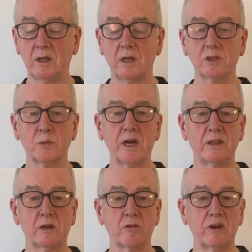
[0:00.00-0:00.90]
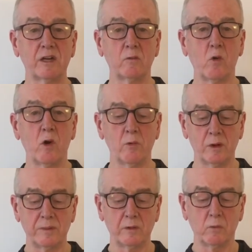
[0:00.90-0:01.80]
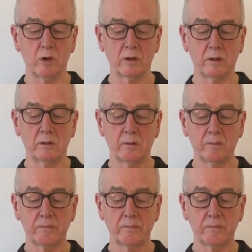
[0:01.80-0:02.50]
is where the great war will be won."